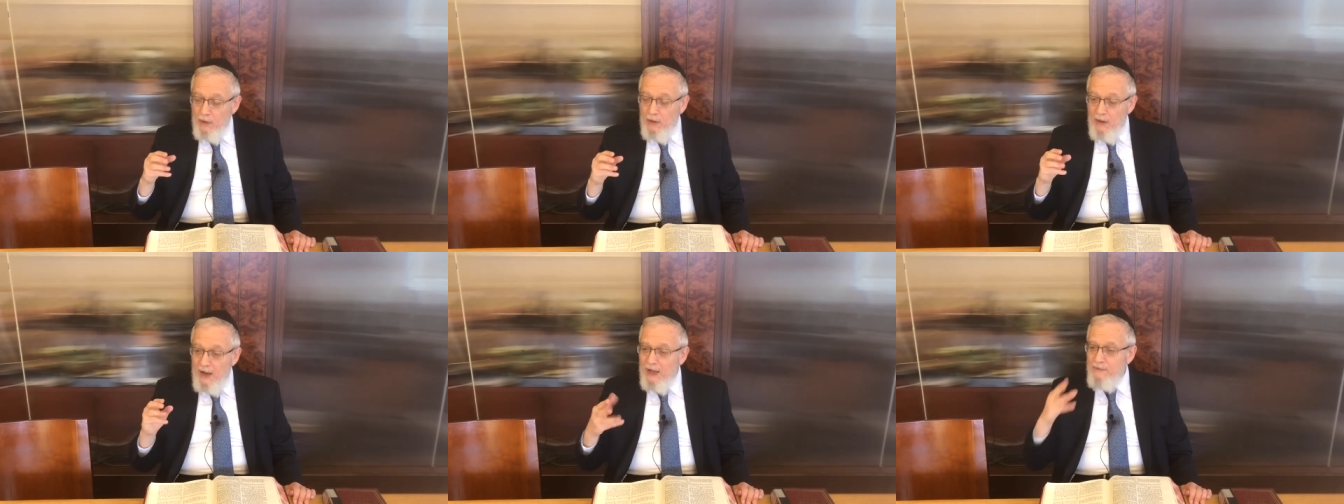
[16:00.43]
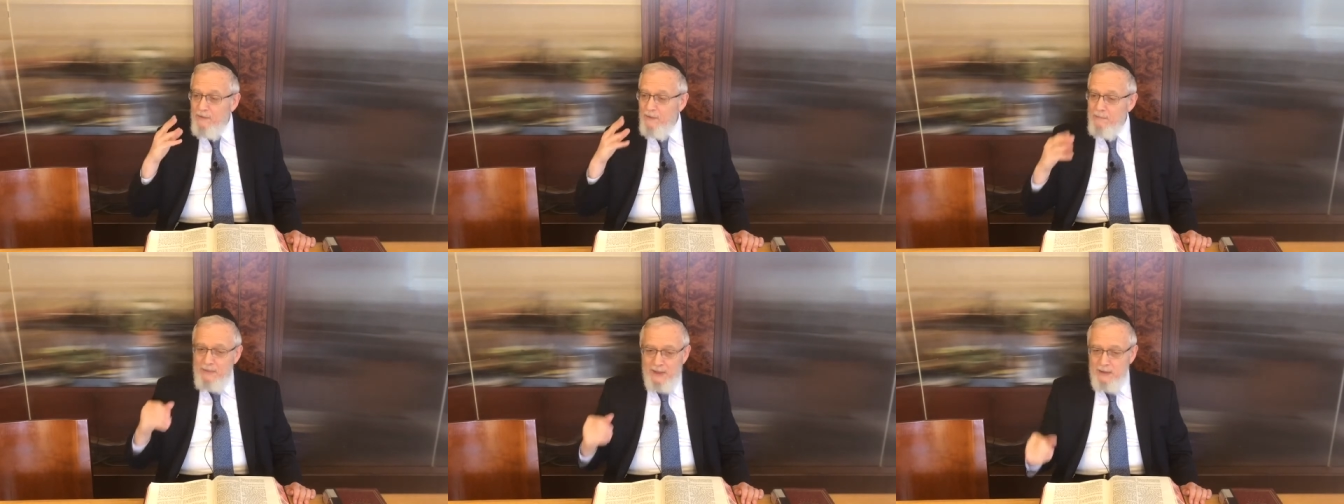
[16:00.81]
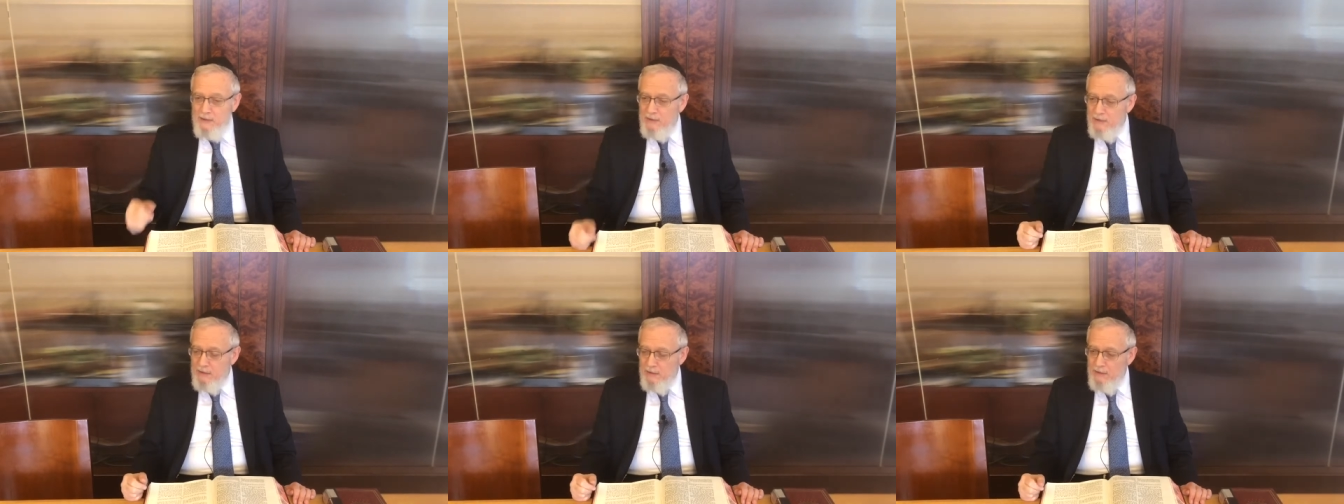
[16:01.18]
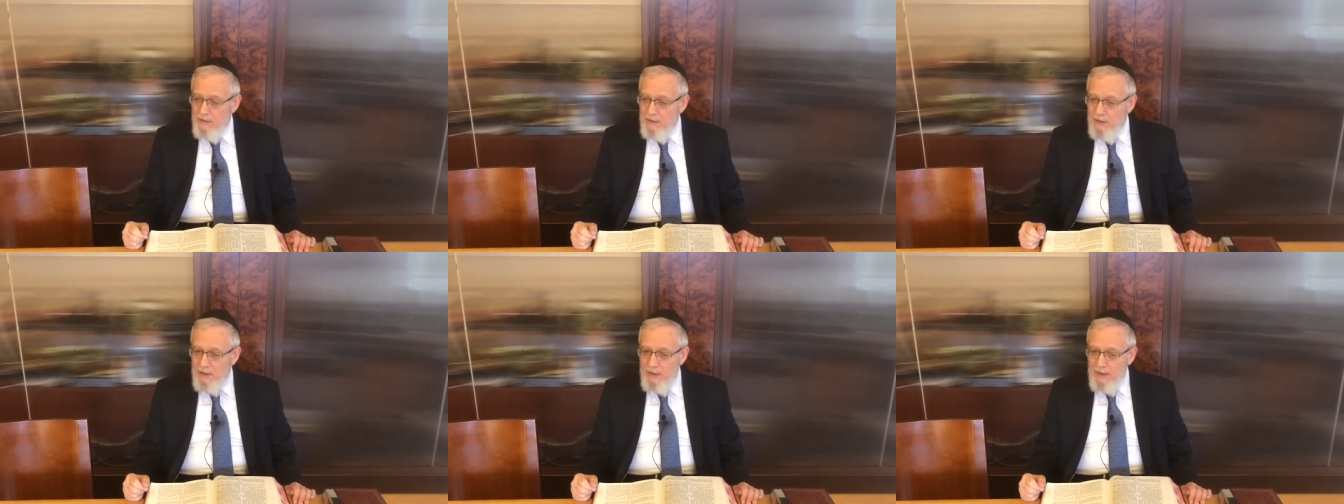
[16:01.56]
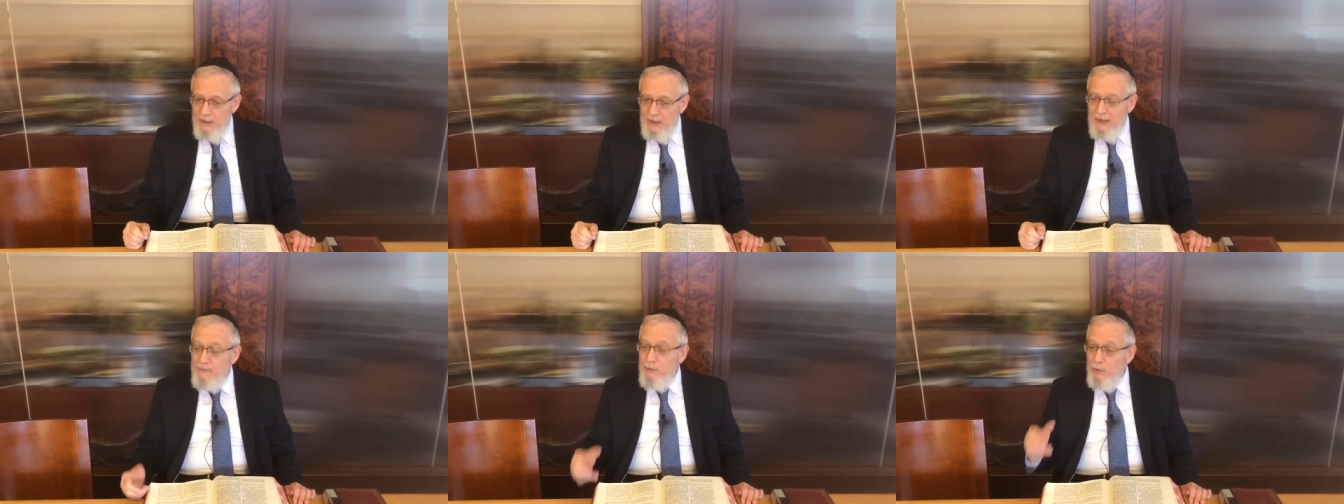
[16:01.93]
God forbid,
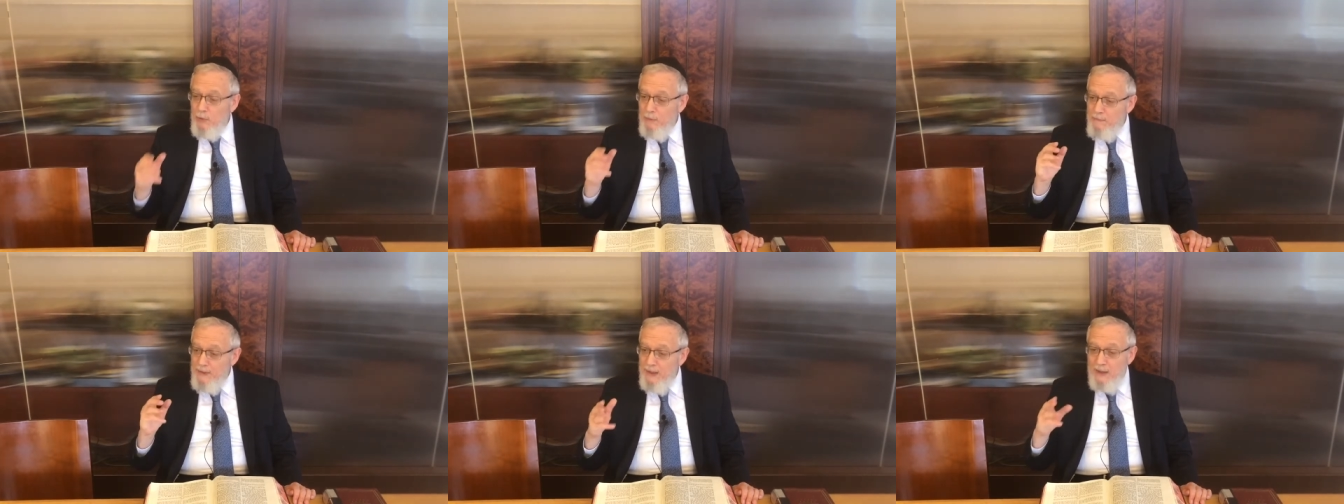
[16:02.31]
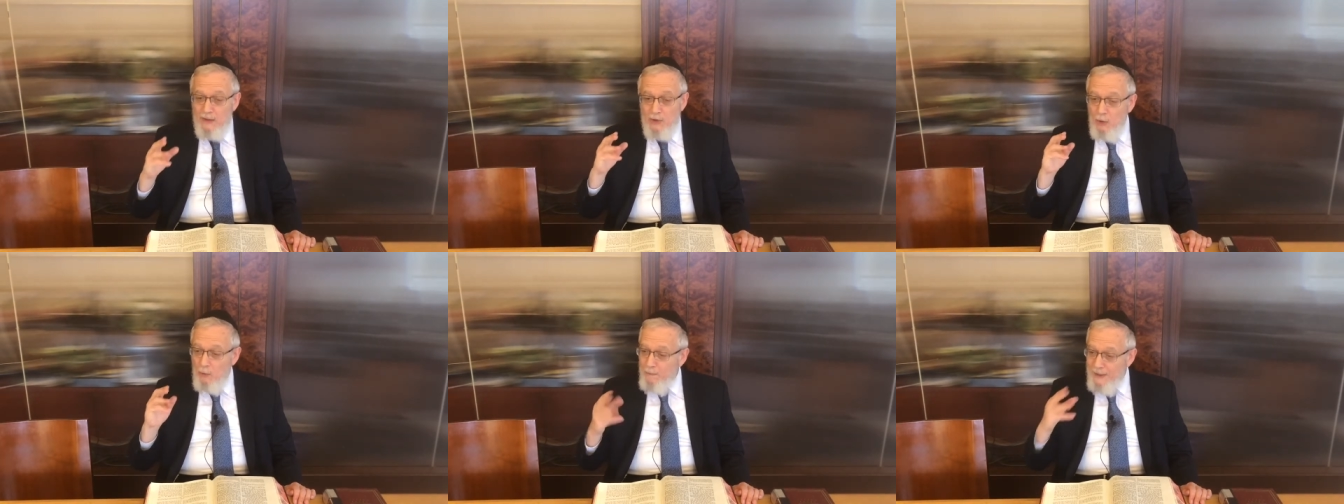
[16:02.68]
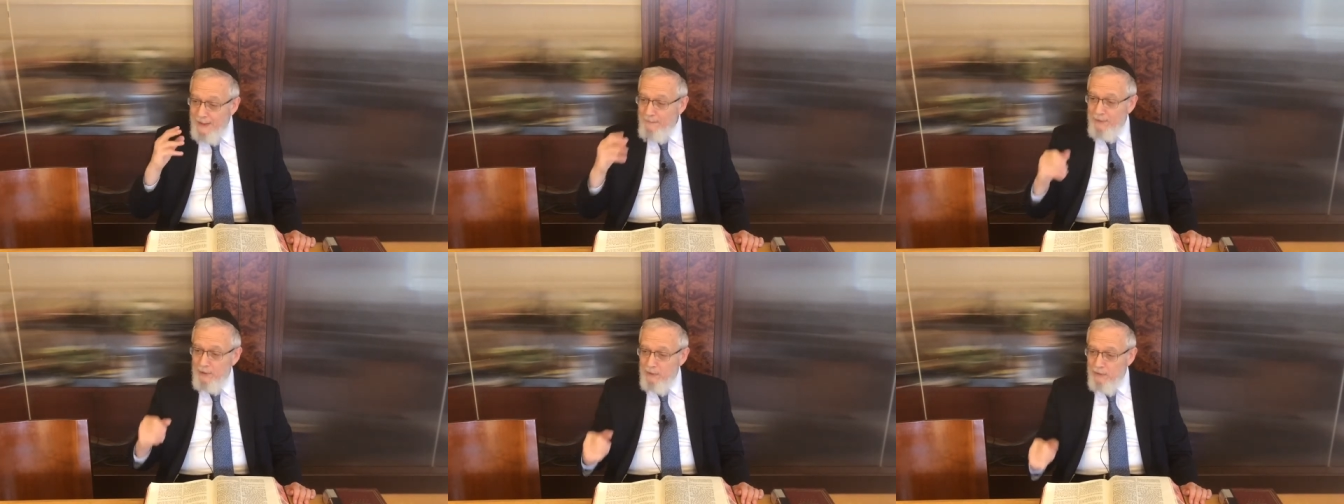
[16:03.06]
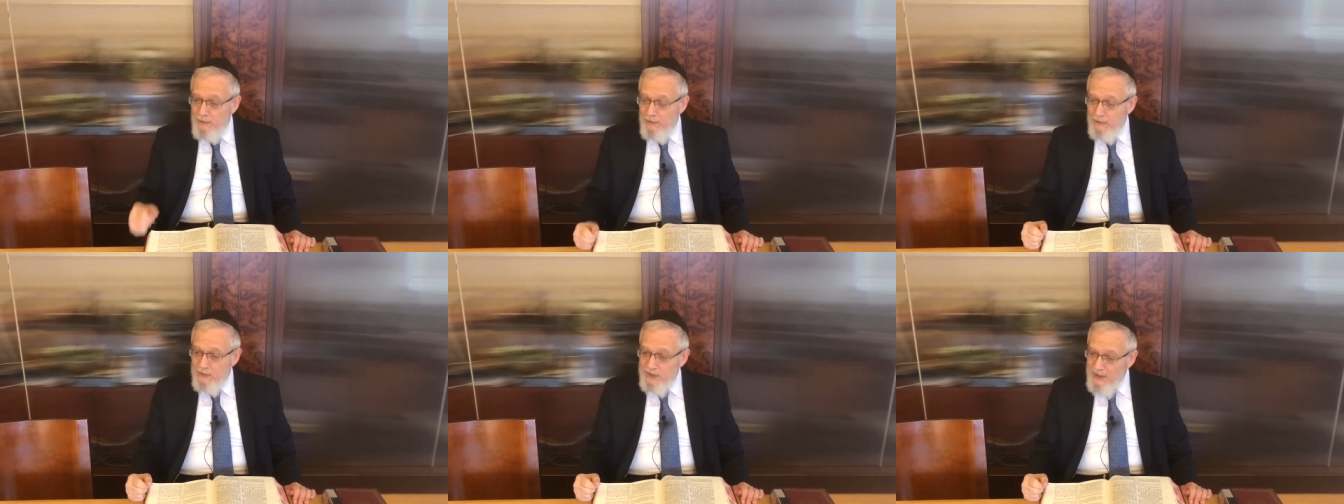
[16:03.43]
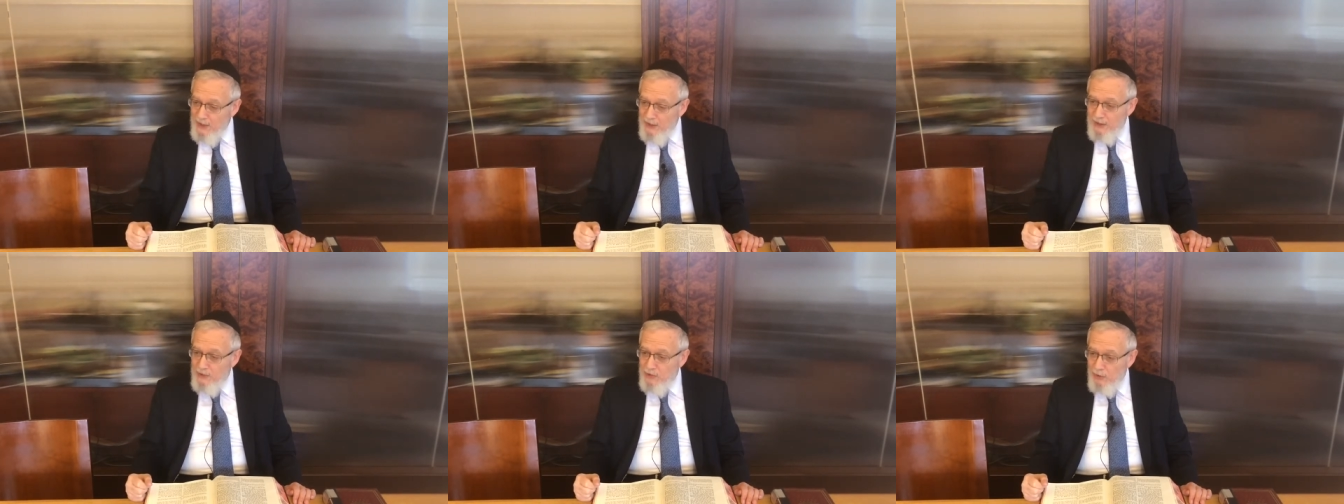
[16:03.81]
if there would be no people
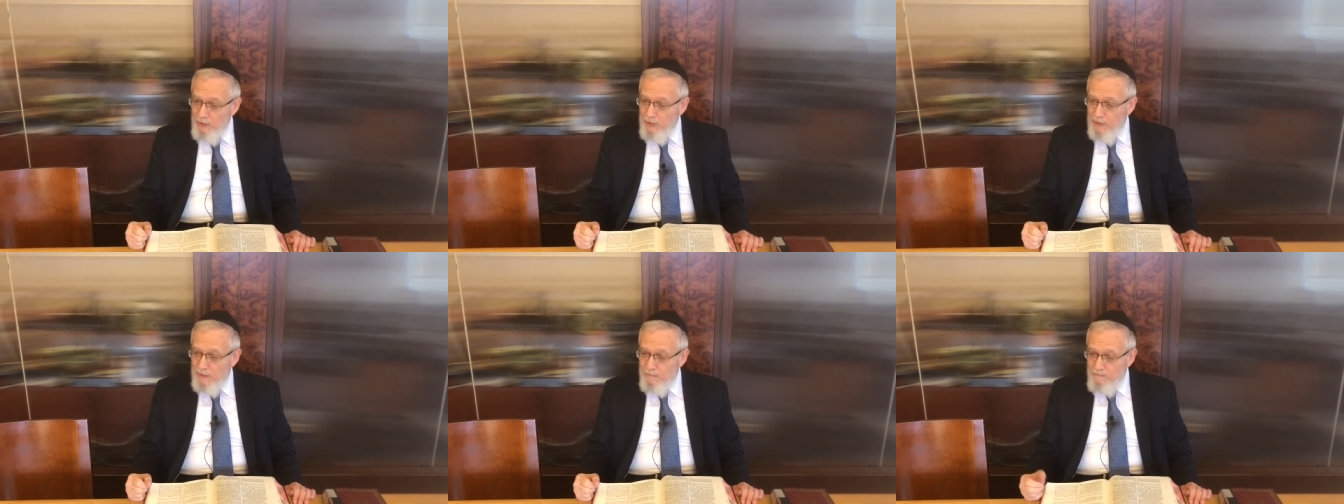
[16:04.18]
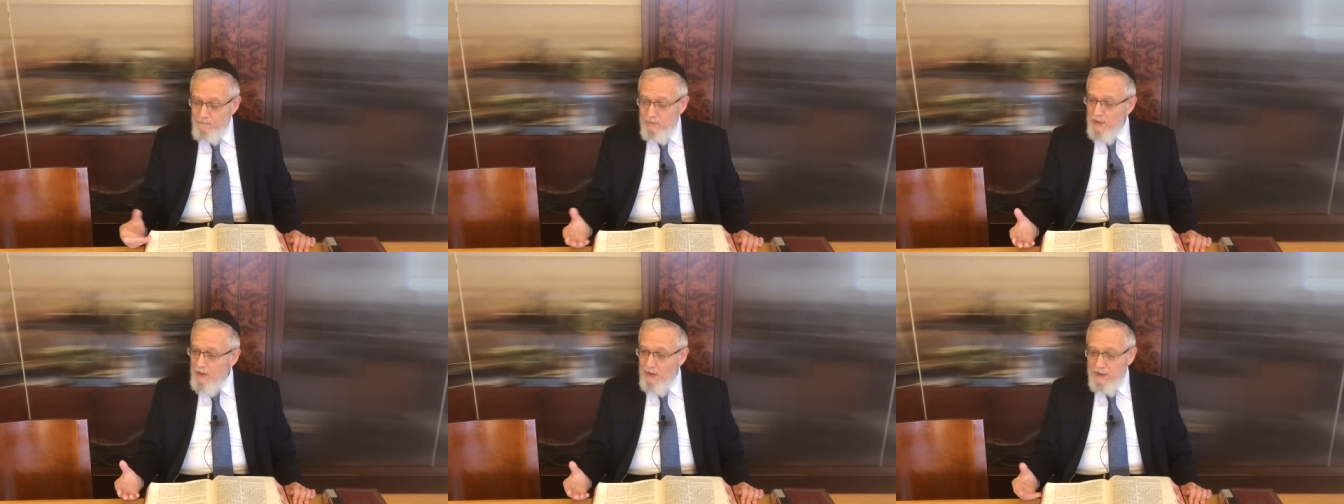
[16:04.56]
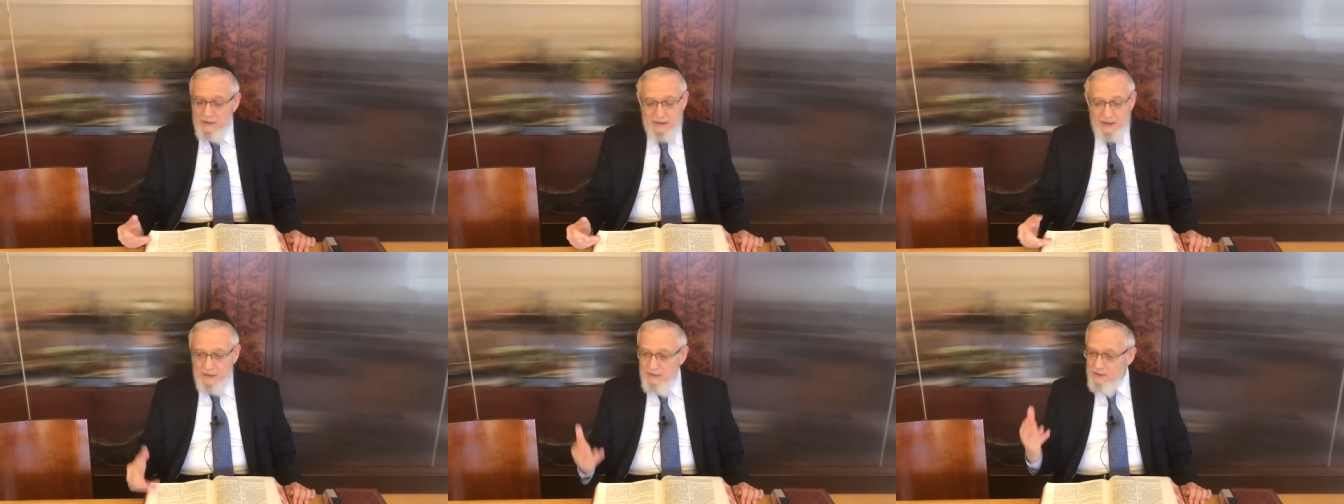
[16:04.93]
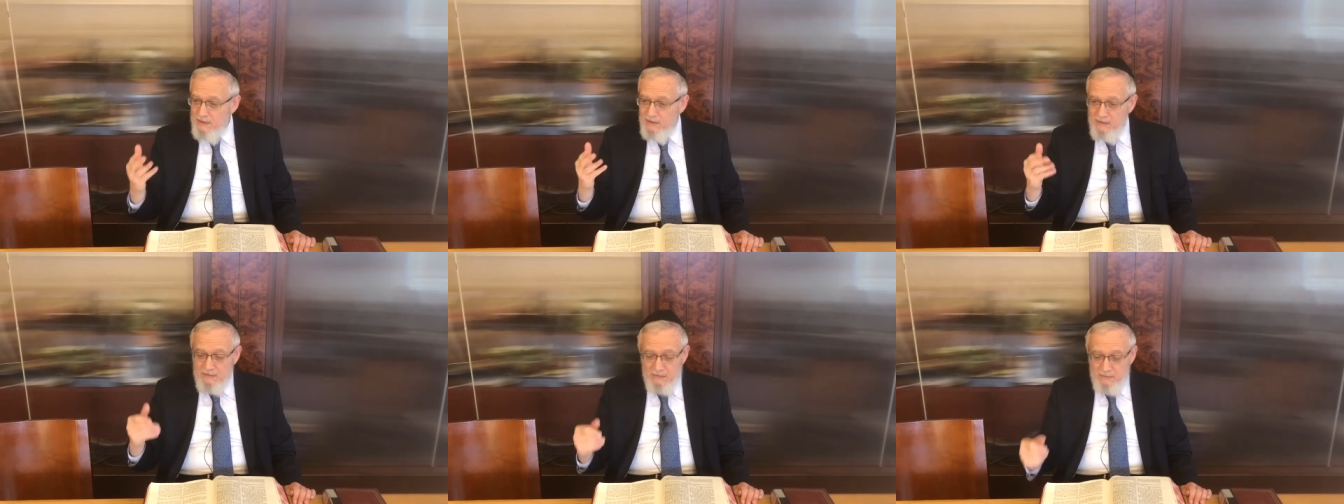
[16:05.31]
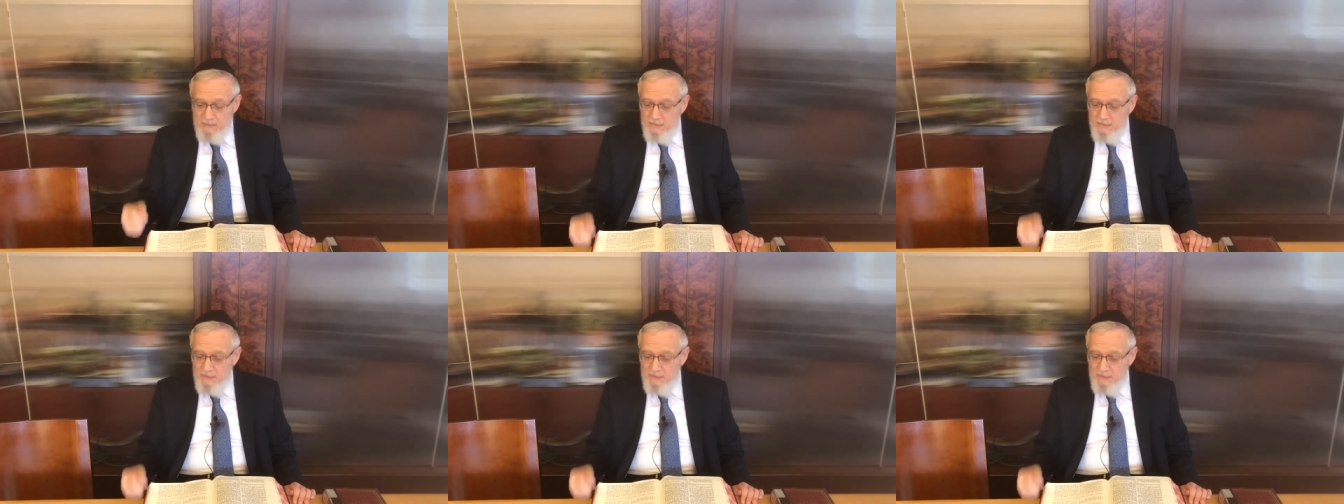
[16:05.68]
studying Torah, God says